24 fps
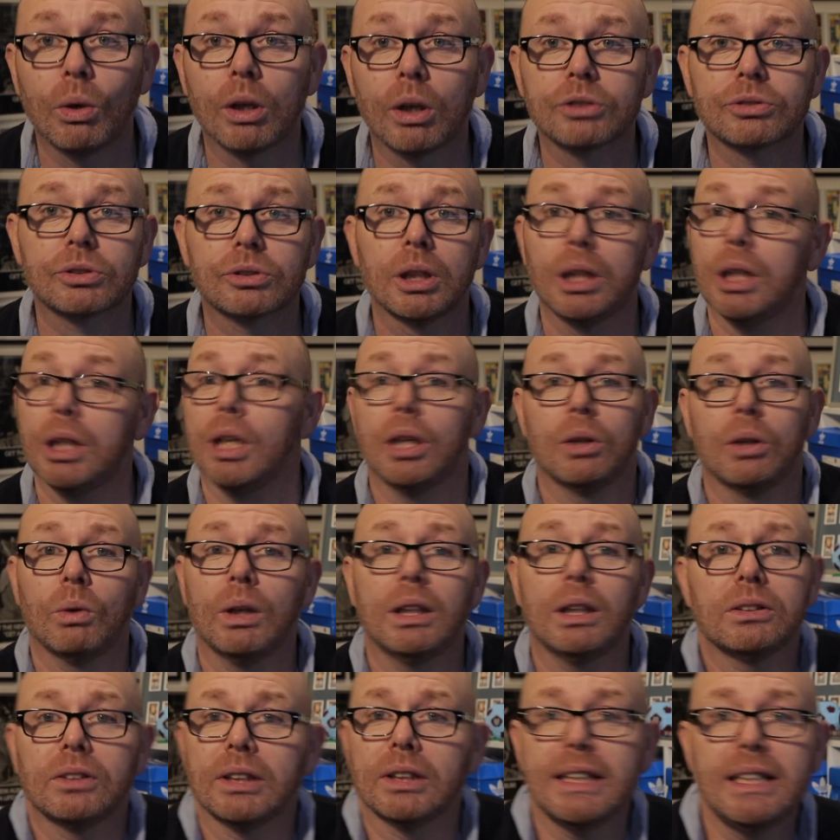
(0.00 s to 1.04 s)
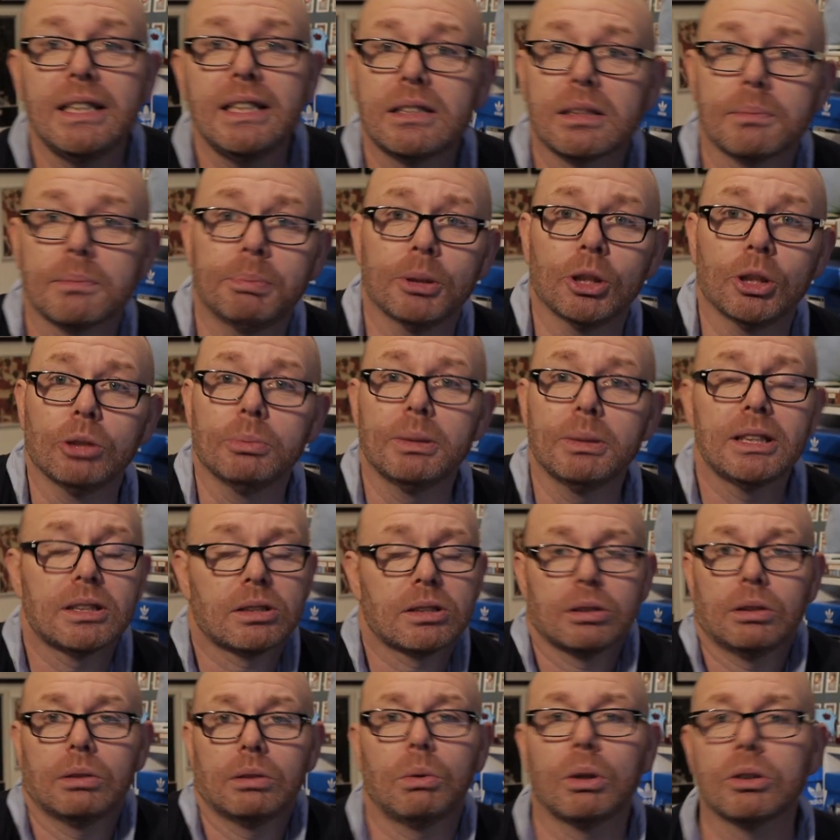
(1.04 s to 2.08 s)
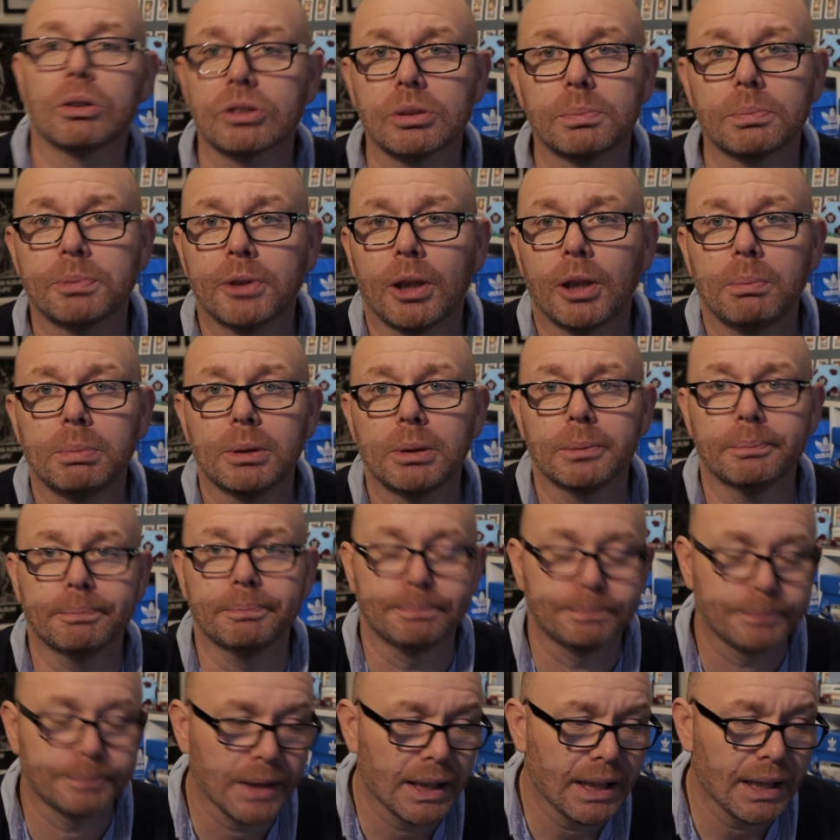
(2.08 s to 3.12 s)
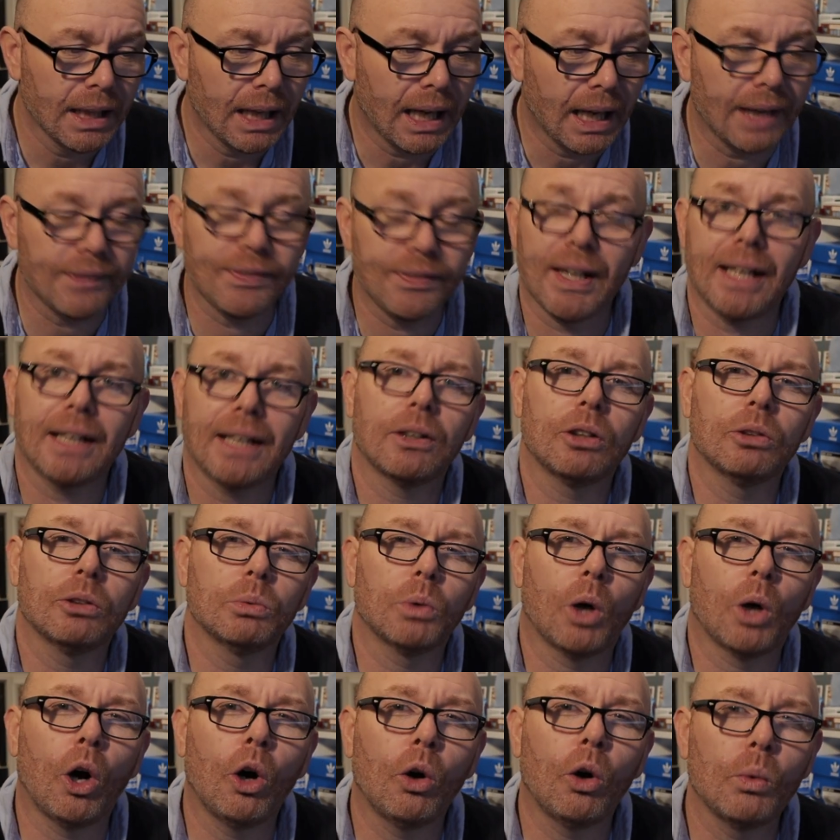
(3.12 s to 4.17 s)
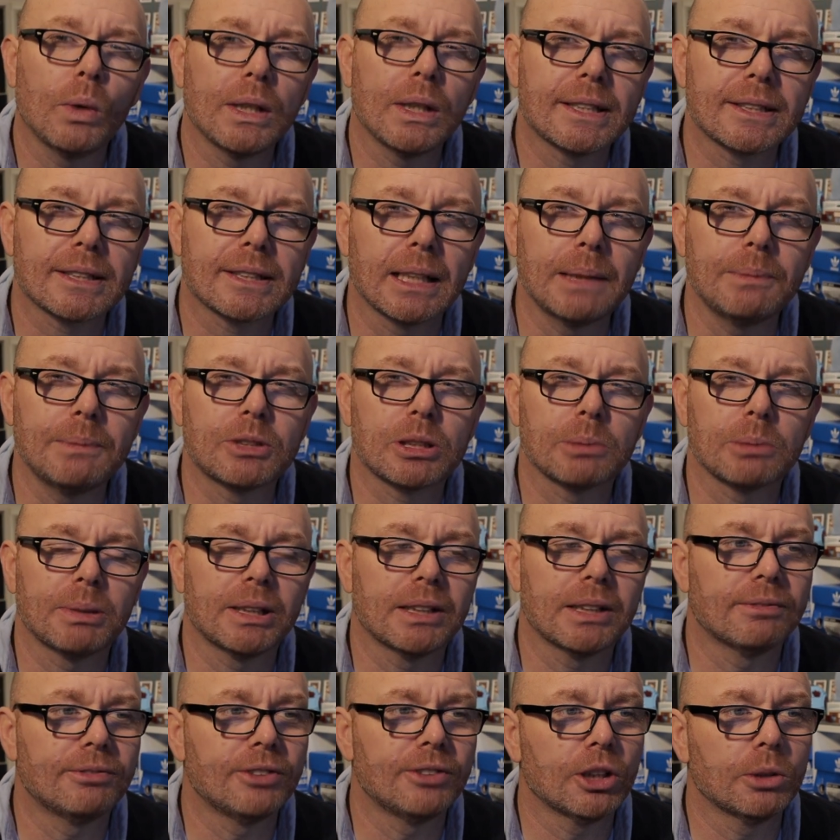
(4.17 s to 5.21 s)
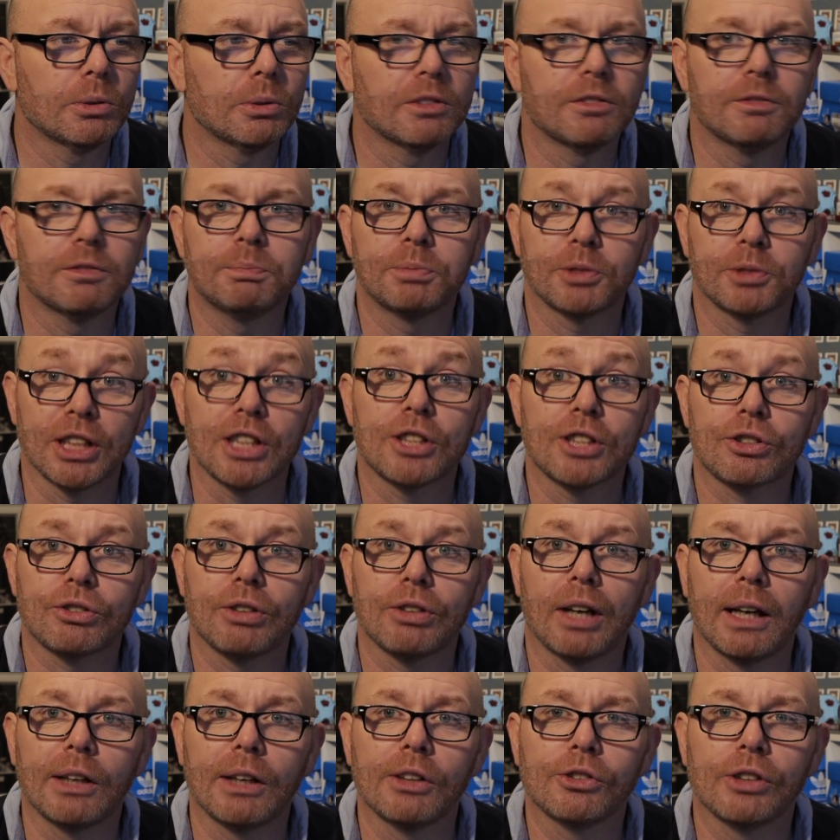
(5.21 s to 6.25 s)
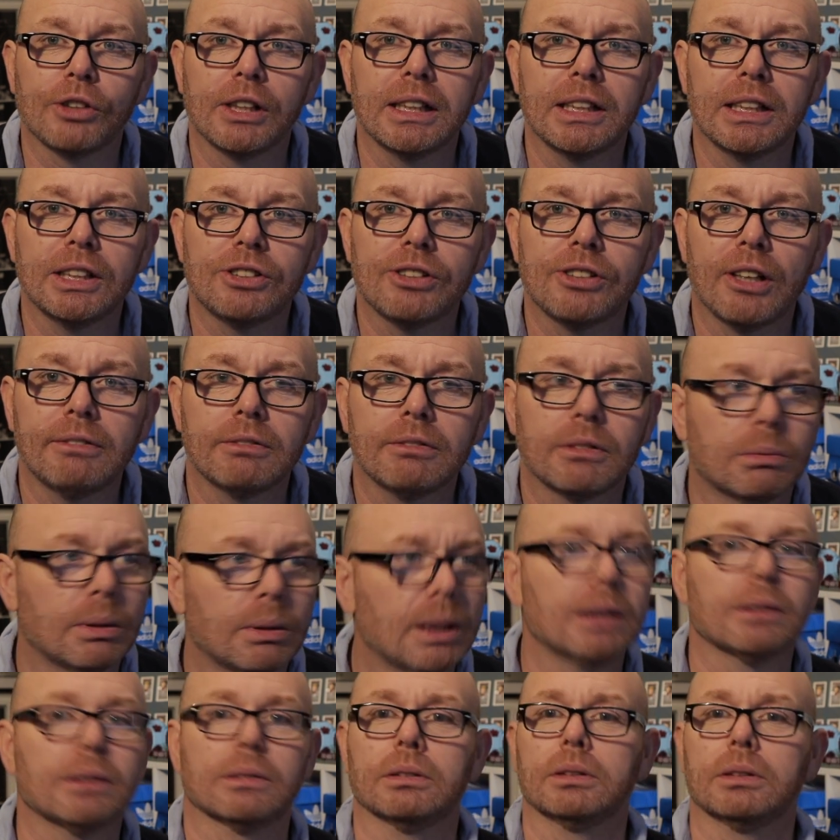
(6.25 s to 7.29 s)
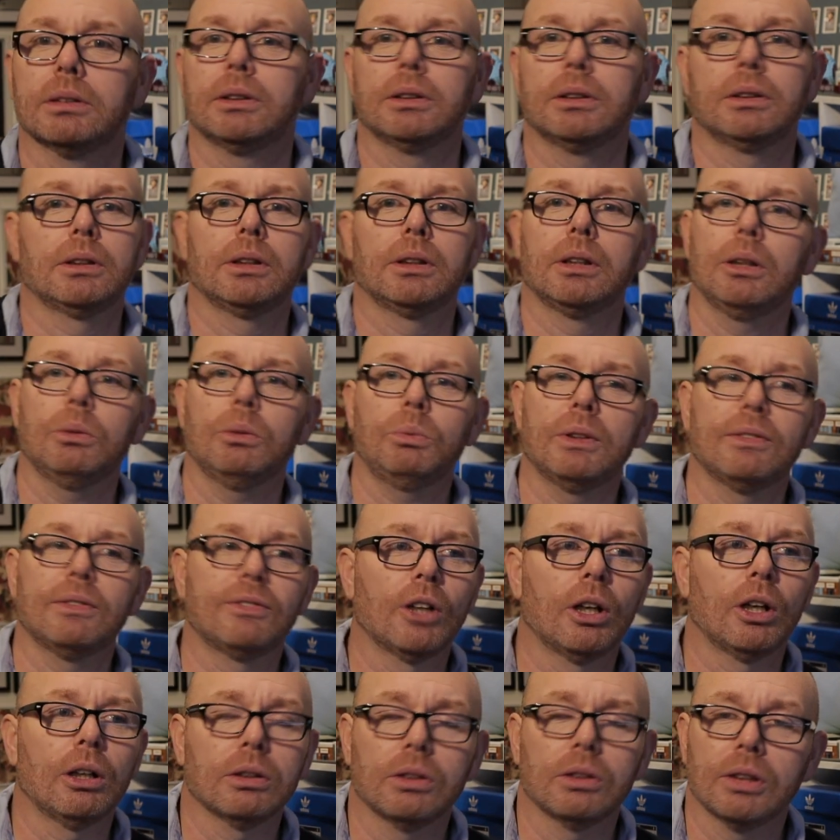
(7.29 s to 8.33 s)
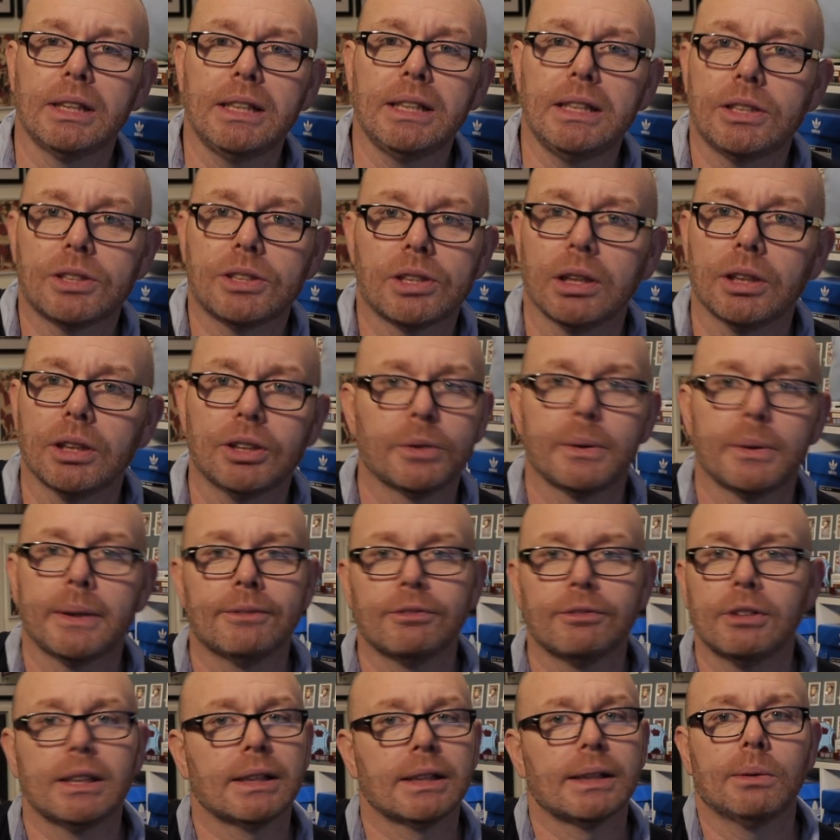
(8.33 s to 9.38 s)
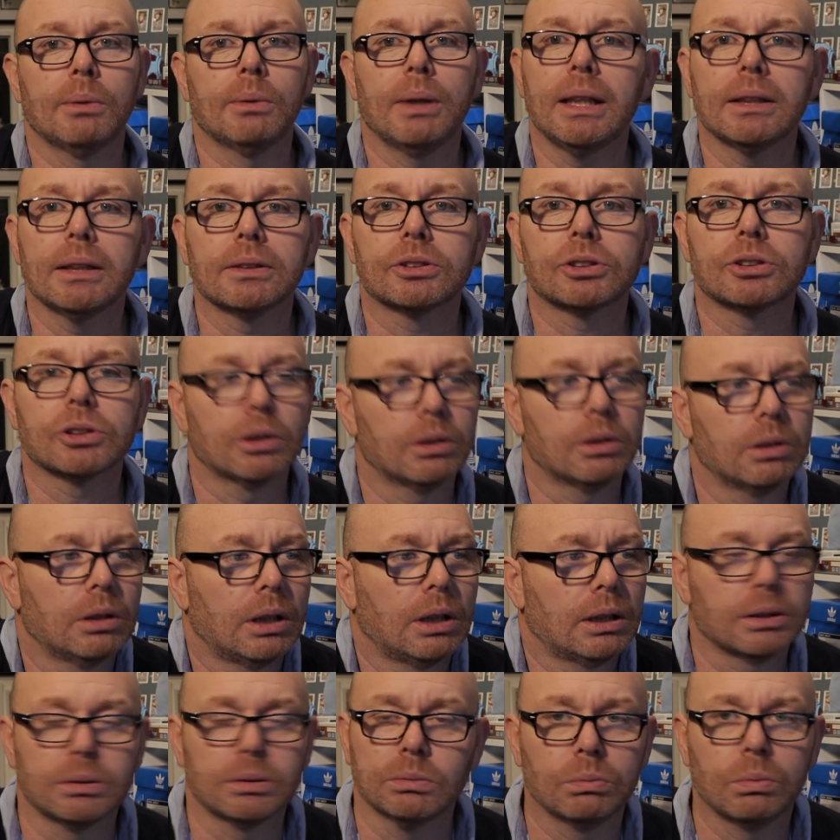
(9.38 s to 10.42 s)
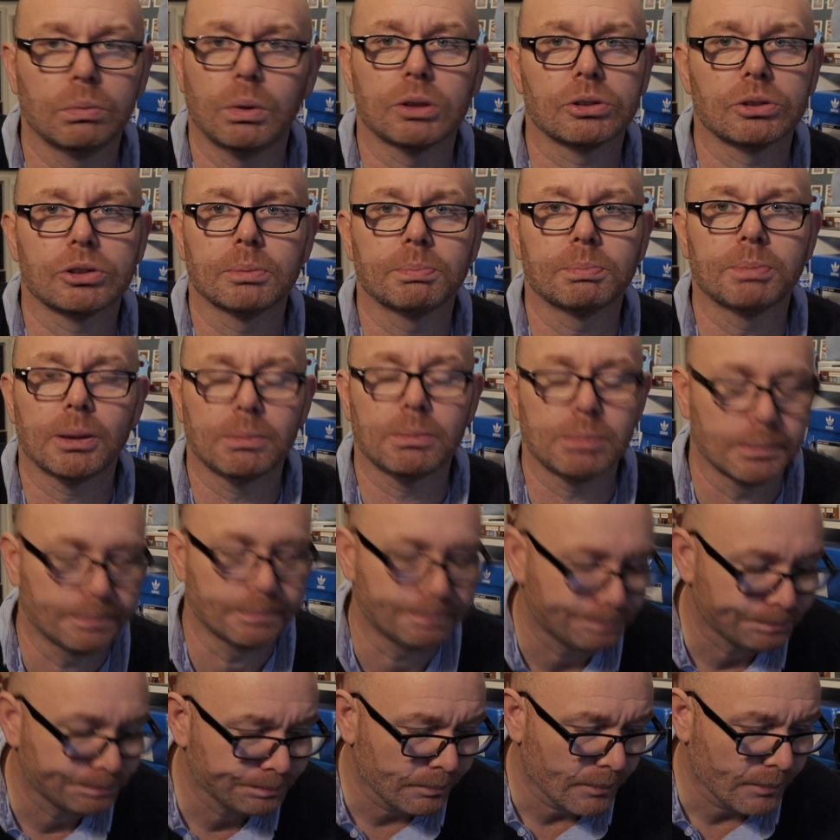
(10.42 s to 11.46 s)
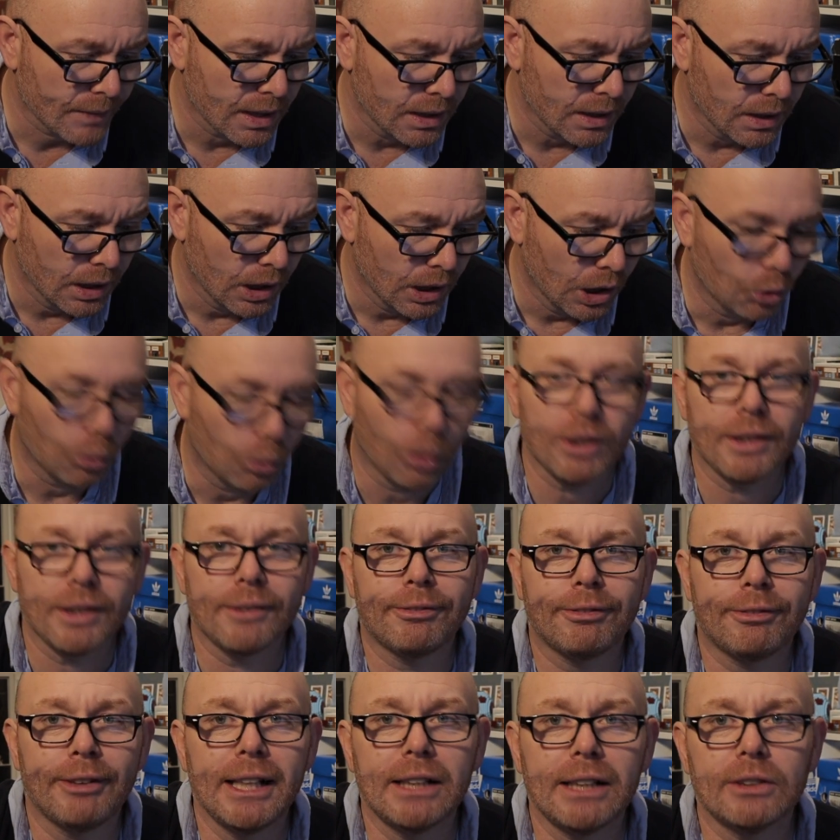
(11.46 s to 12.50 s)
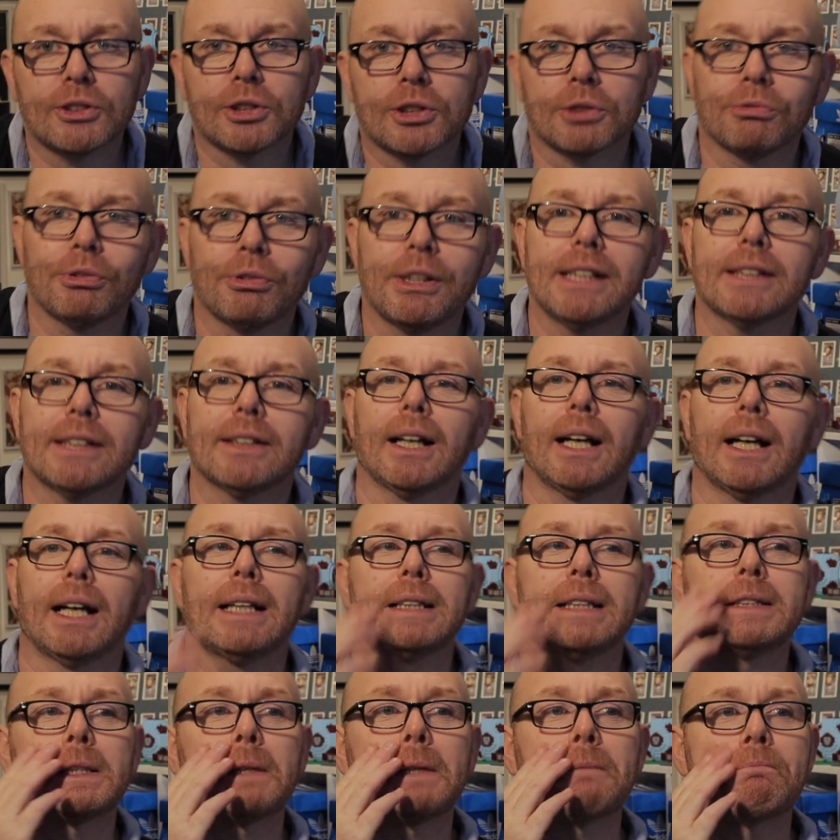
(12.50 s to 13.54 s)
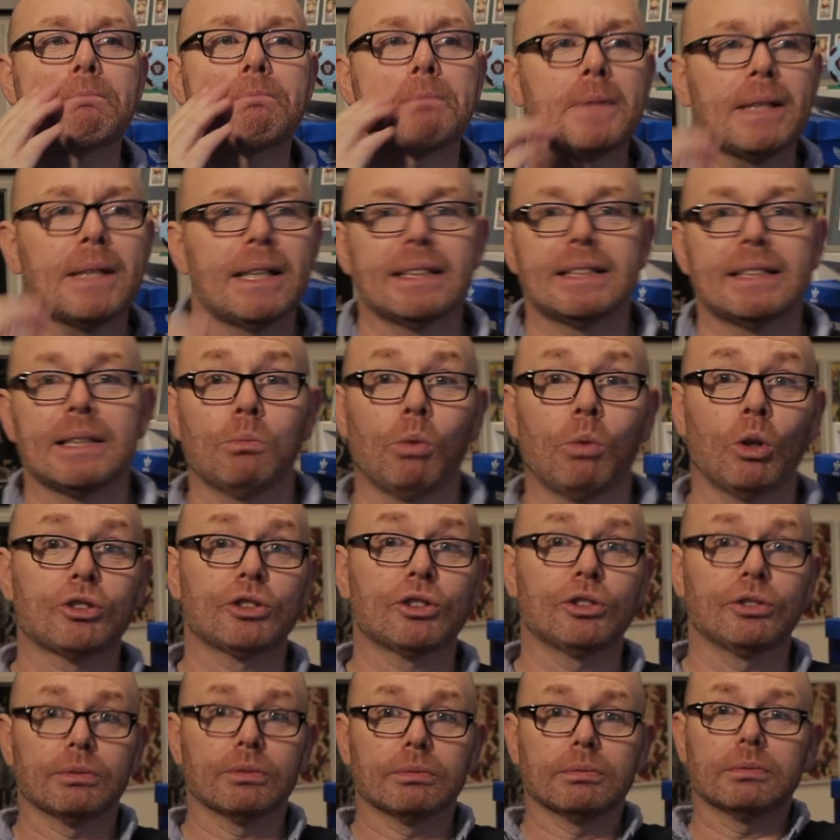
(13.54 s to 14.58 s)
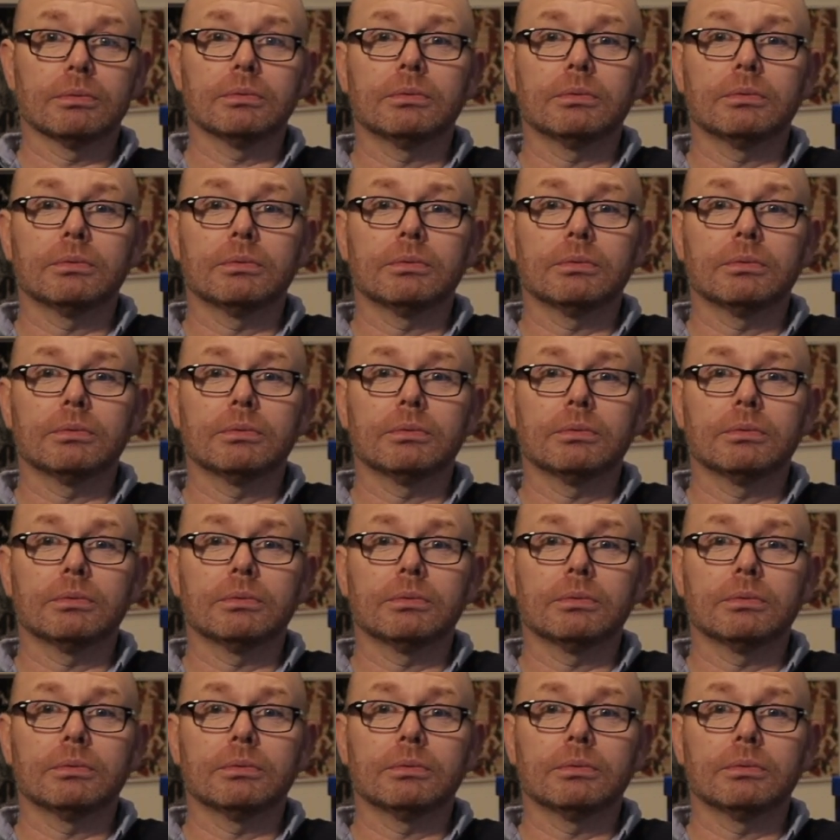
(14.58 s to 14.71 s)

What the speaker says: was, well, leagues are booming, so what's the problem? And that always seemed to be the view of British Crown Green in general. Well, we've got leagues that are doing really well, so what's the problem? What they failed to realise is it wasn't